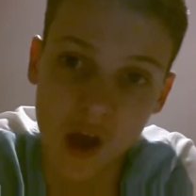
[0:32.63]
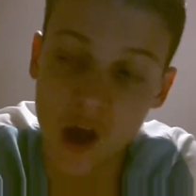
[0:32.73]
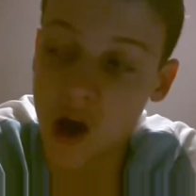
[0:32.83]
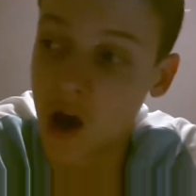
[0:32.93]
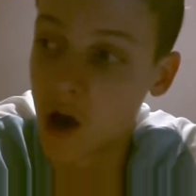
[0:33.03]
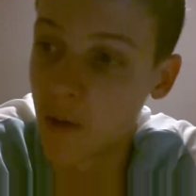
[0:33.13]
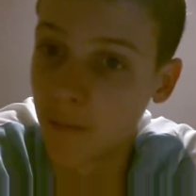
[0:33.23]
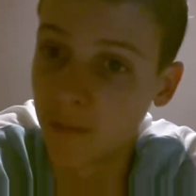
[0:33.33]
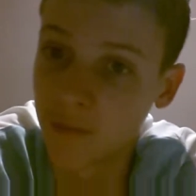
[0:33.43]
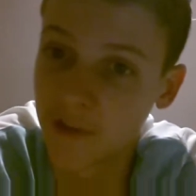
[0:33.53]

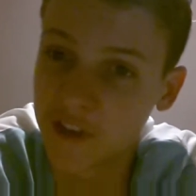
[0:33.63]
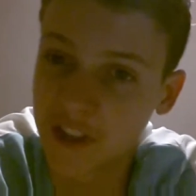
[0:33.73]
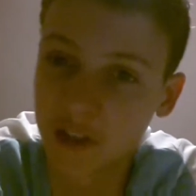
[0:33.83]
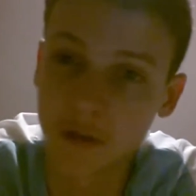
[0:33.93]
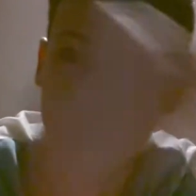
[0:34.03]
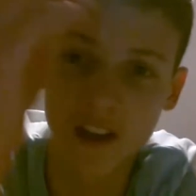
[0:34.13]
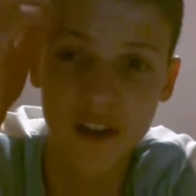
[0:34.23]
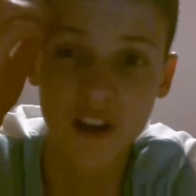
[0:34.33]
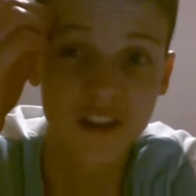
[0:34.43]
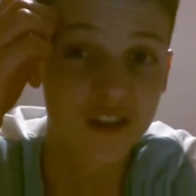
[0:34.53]
If there's any way you
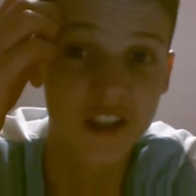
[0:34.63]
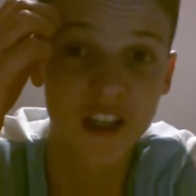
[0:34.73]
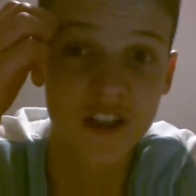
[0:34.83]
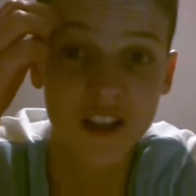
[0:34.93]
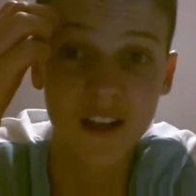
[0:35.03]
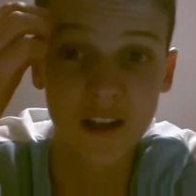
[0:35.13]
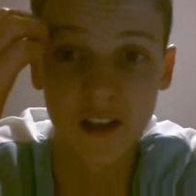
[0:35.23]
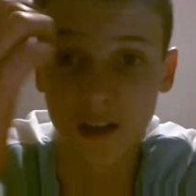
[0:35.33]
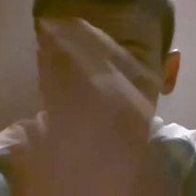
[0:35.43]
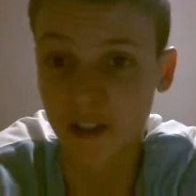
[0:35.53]
know how to change
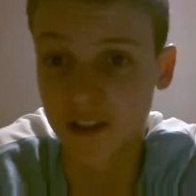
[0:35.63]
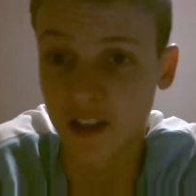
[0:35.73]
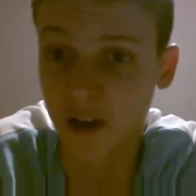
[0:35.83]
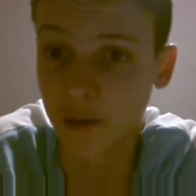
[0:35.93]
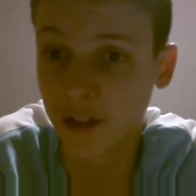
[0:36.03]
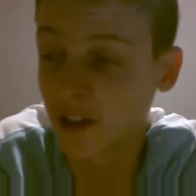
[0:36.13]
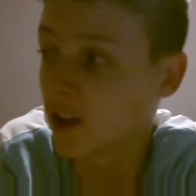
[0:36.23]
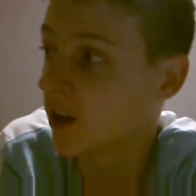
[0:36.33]
that, please tell me,